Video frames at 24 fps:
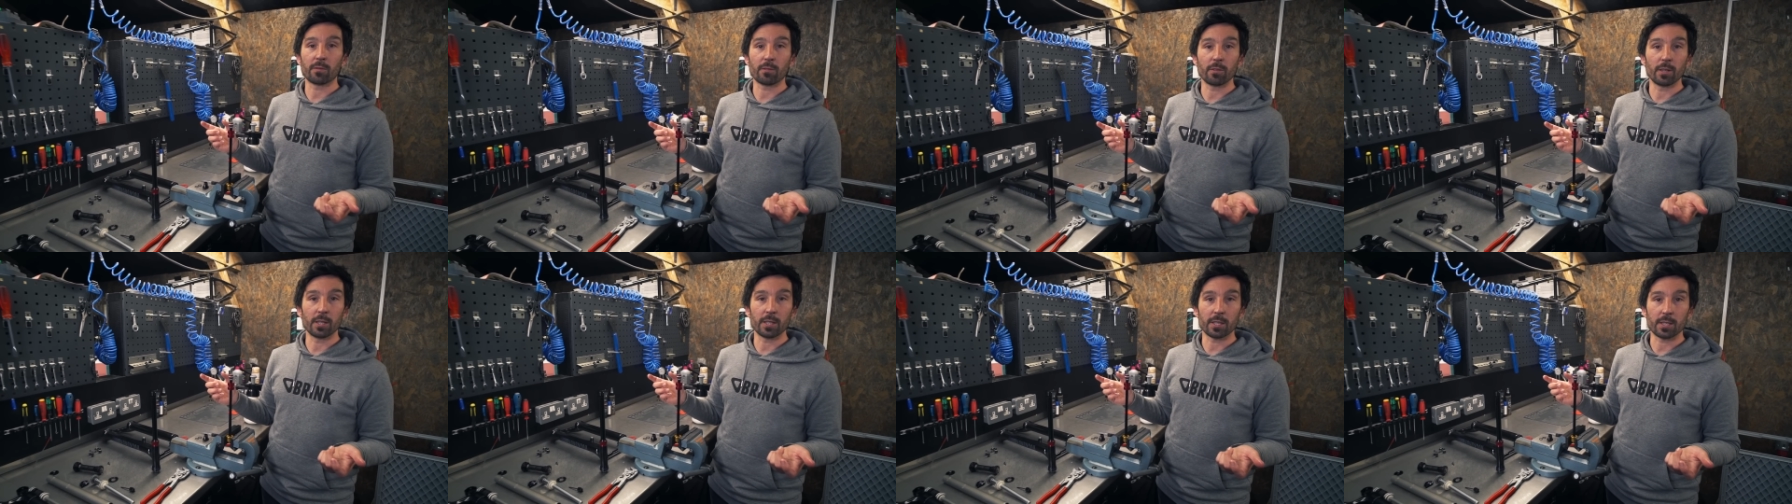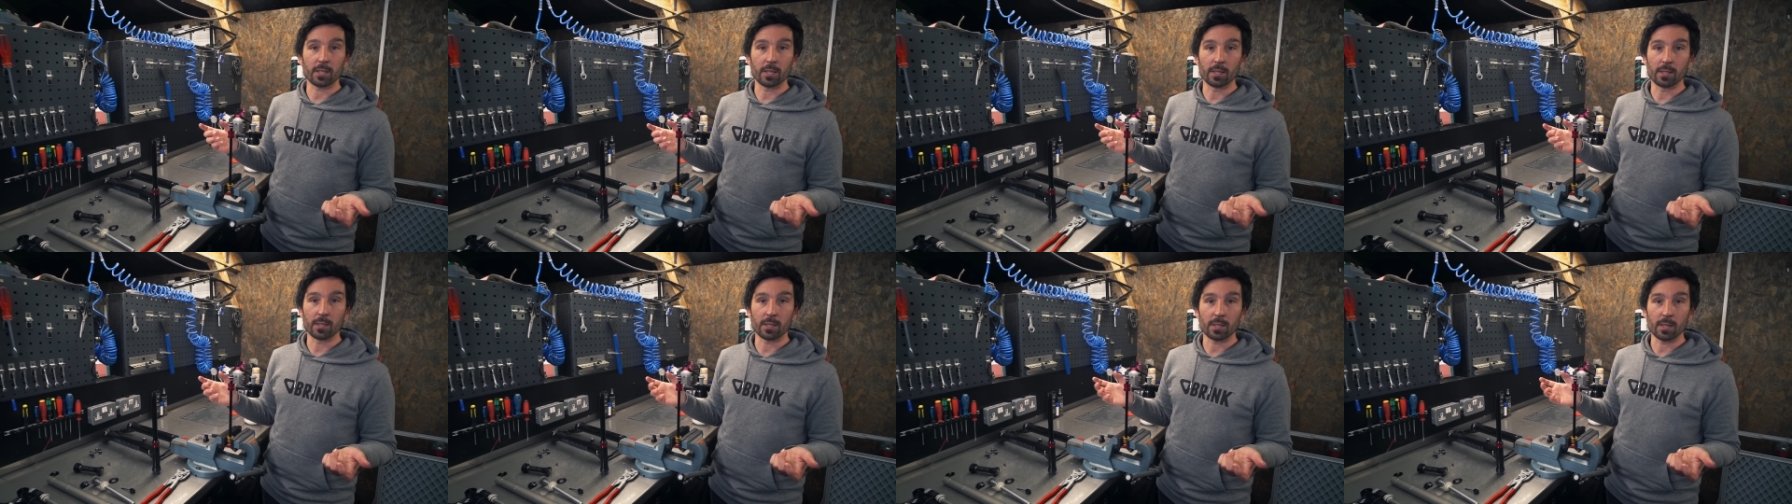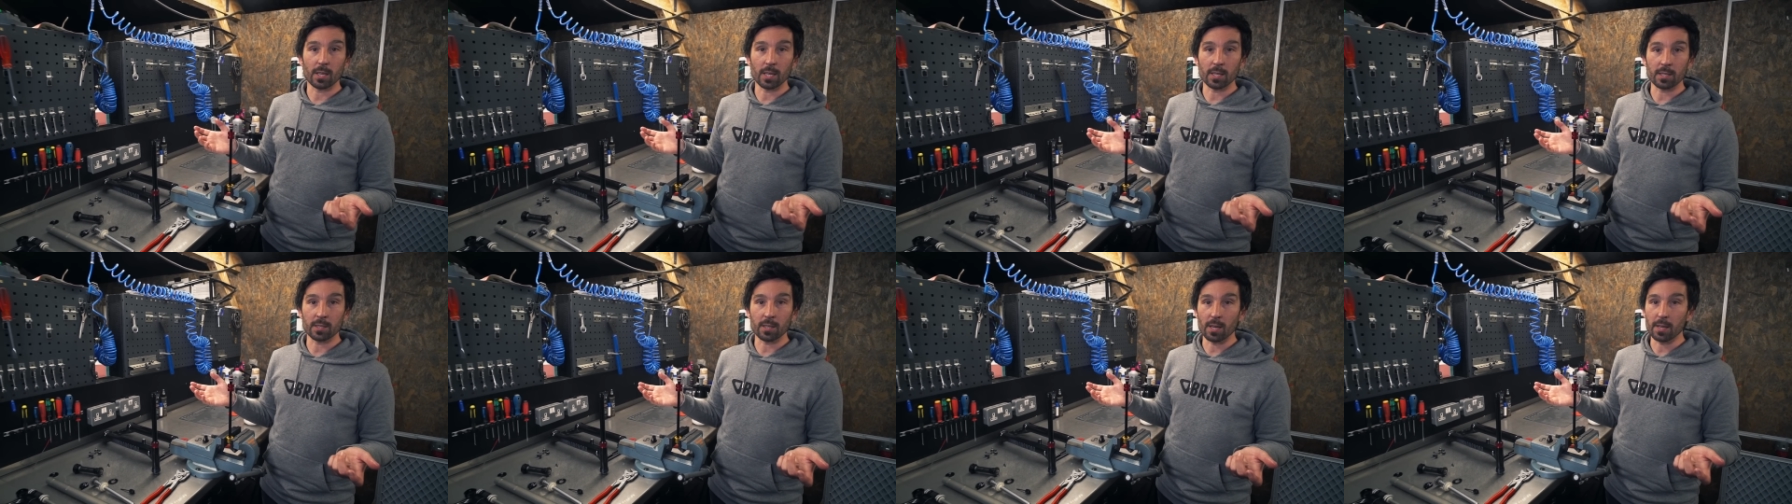for instance,
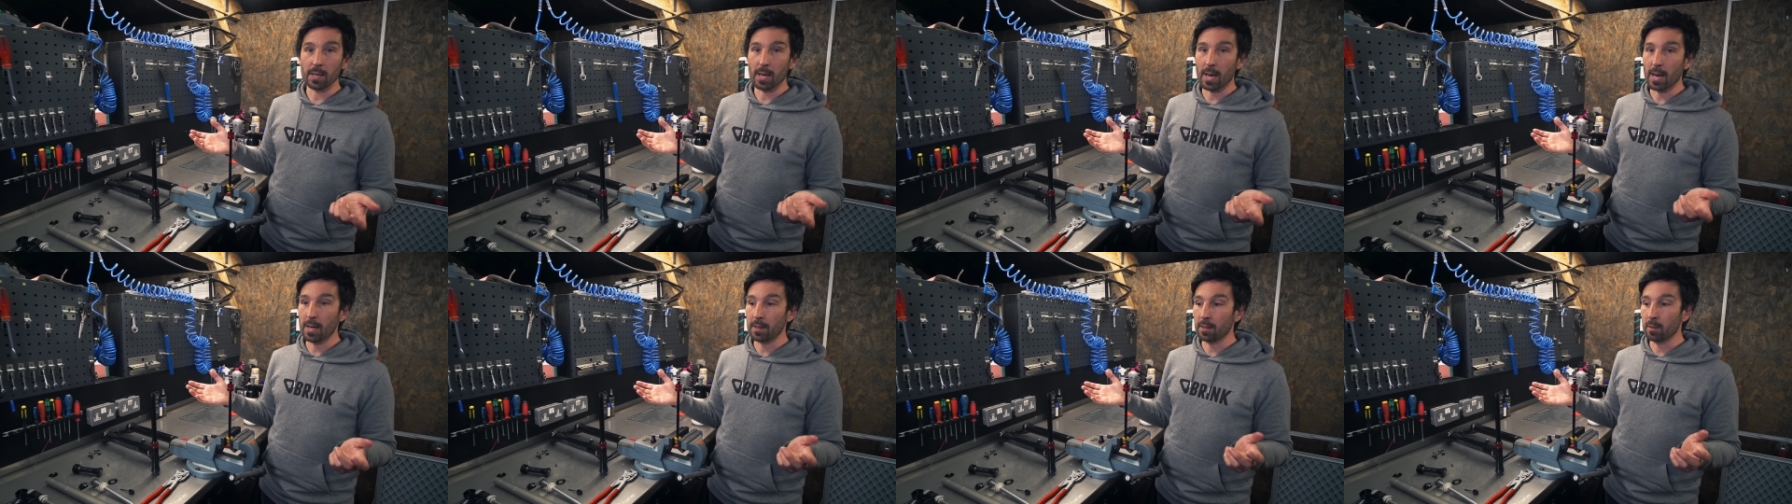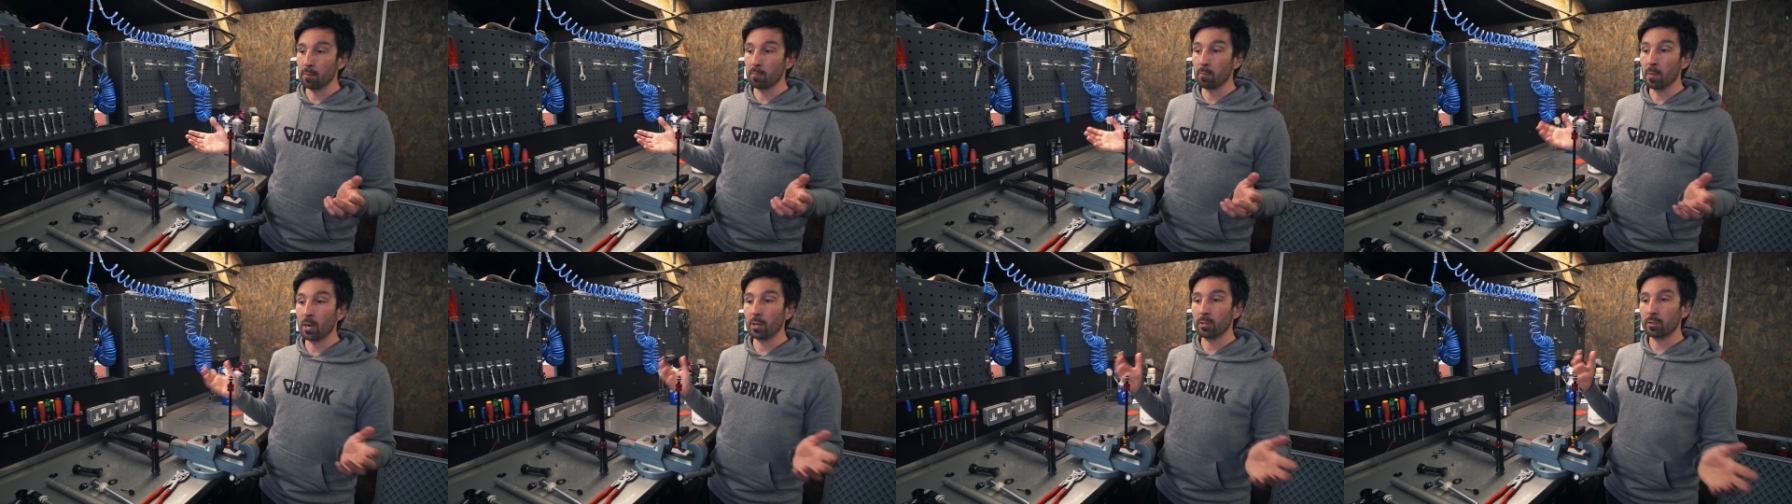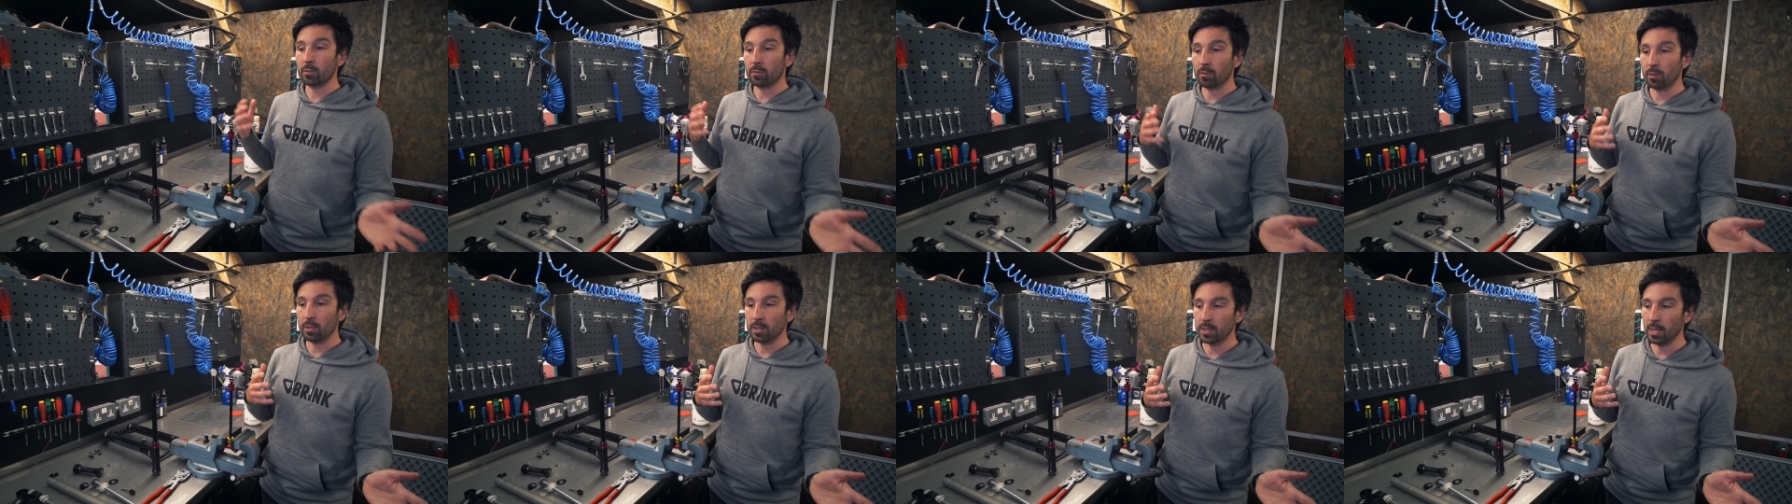things like that
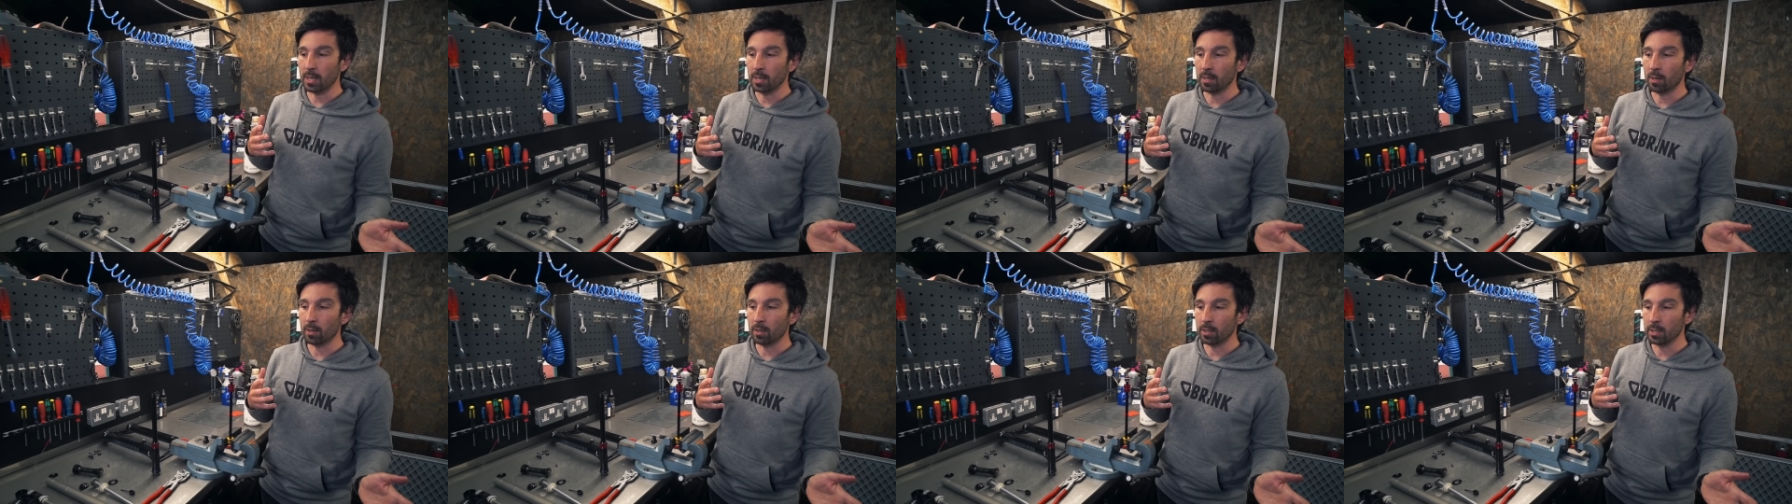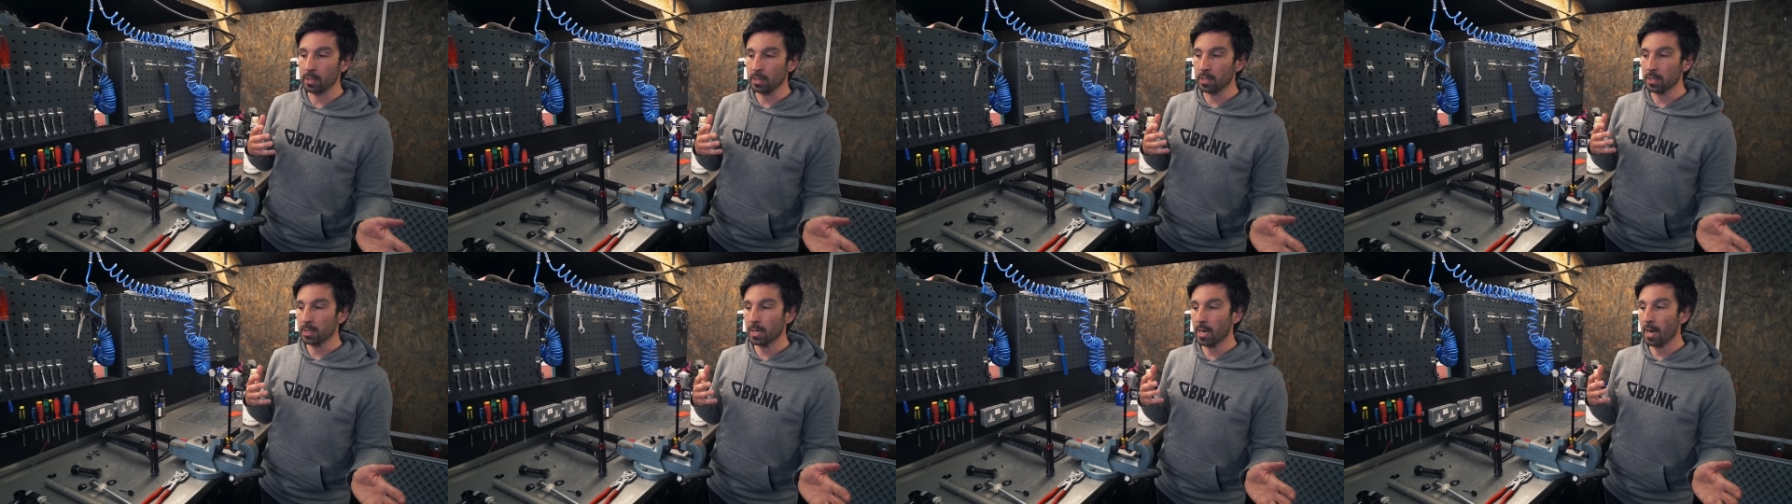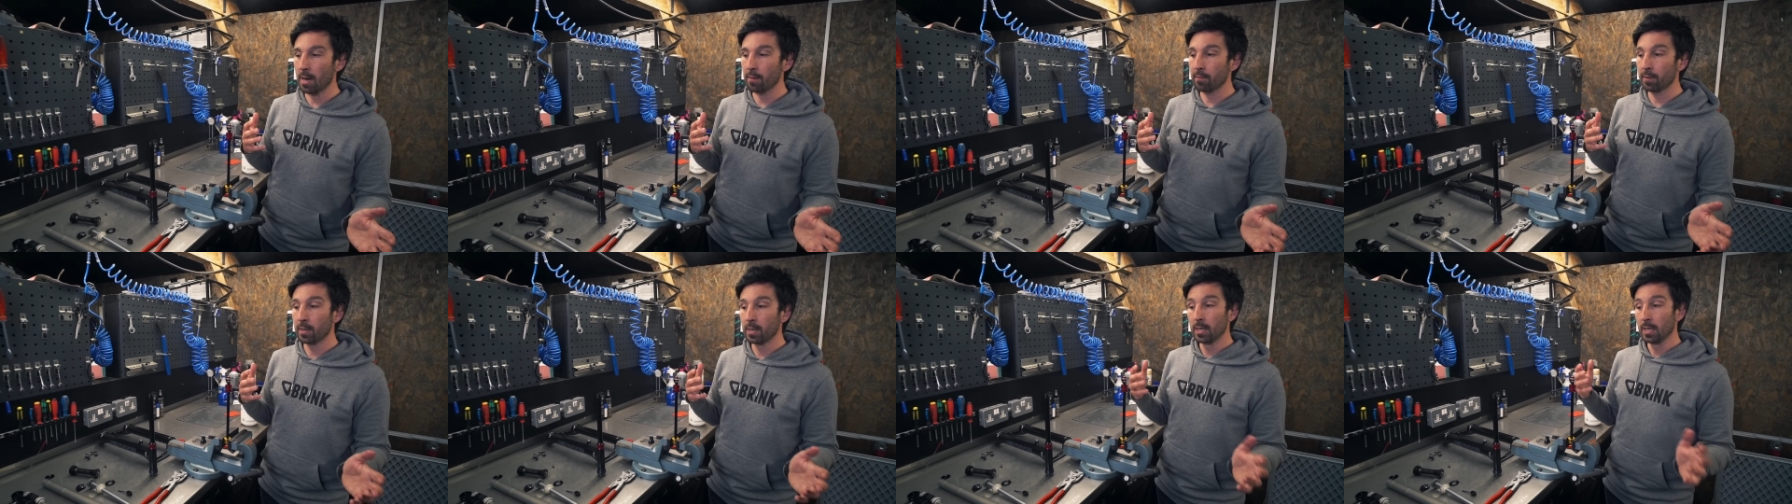motocross technologies
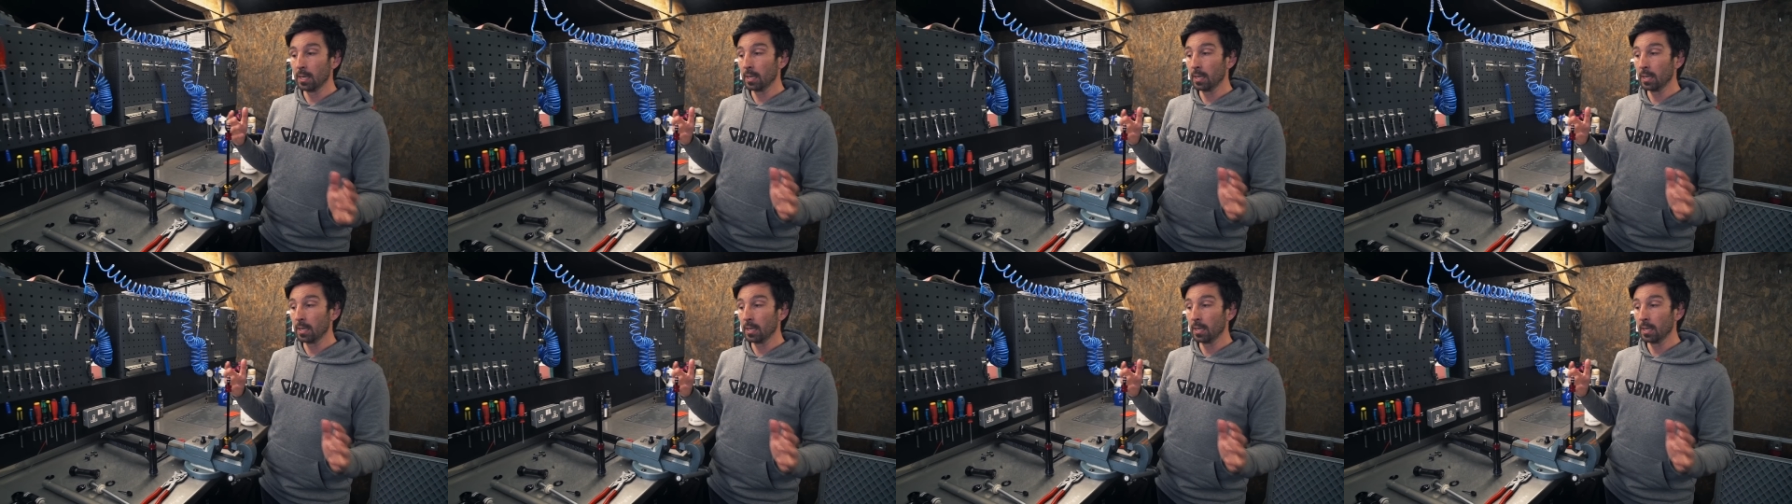have